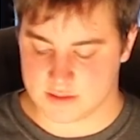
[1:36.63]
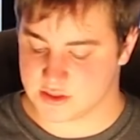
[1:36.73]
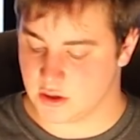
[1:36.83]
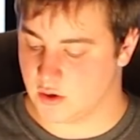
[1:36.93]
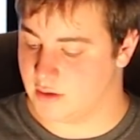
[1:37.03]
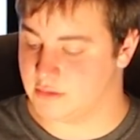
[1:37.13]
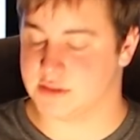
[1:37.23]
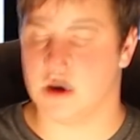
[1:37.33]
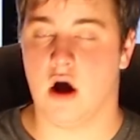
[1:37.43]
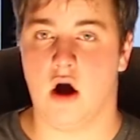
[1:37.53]
So it
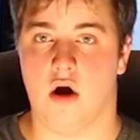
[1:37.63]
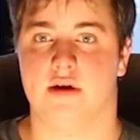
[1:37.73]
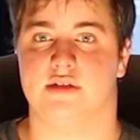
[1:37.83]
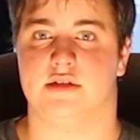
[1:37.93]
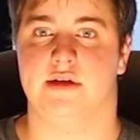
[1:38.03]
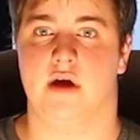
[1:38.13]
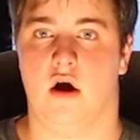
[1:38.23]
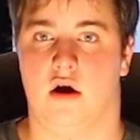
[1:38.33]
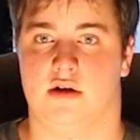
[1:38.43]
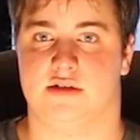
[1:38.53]
was honestly
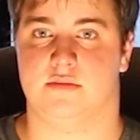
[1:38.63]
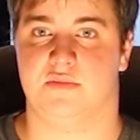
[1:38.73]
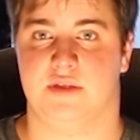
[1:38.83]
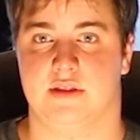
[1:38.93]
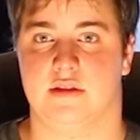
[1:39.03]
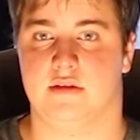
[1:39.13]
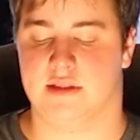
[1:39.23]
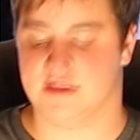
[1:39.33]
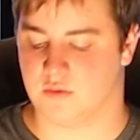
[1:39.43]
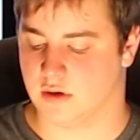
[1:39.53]
awesome that
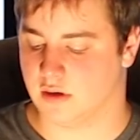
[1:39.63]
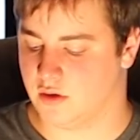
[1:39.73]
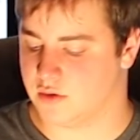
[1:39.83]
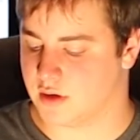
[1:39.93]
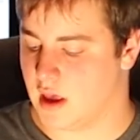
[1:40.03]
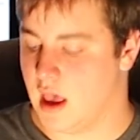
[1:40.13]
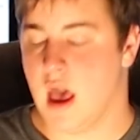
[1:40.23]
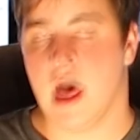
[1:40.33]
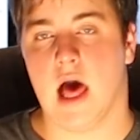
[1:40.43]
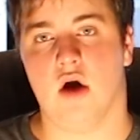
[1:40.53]
these were included.
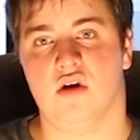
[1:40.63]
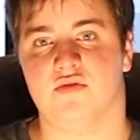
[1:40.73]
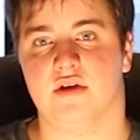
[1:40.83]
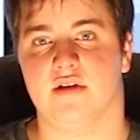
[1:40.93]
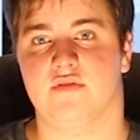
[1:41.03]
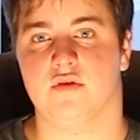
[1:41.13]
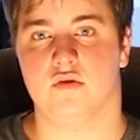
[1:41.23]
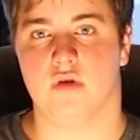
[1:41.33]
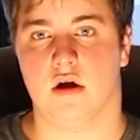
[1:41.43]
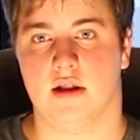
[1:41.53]
However, if you
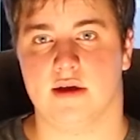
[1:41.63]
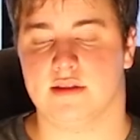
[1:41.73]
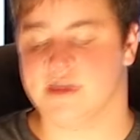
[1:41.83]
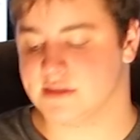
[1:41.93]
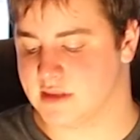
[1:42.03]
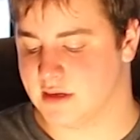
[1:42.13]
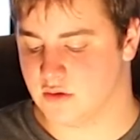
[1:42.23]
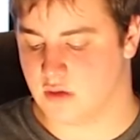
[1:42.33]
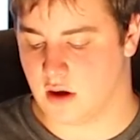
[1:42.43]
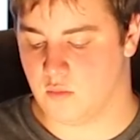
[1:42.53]
do not like these, they
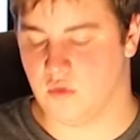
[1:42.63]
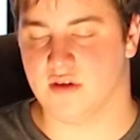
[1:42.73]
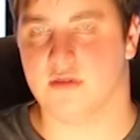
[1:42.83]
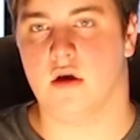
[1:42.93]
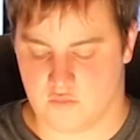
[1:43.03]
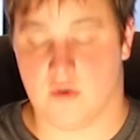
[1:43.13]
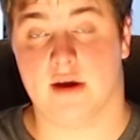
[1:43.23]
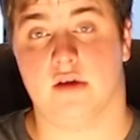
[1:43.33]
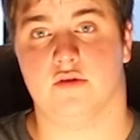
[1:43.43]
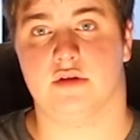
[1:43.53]
do come with
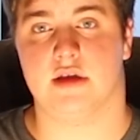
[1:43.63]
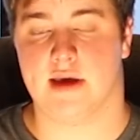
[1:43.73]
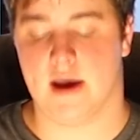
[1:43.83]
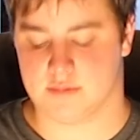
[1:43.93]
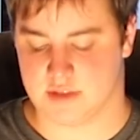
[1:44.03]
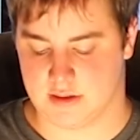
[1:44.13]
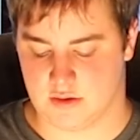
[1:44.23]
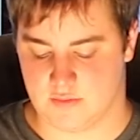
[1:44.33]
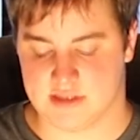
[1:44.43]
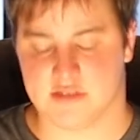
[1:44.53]
regular keycaps like
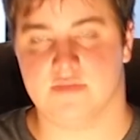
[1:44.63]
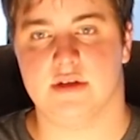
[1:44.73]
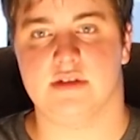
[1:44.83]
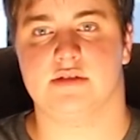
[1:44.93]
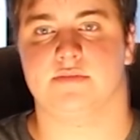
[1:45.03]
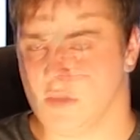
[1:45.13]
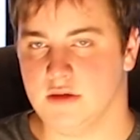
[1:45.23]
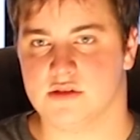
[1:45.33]
the rest of these.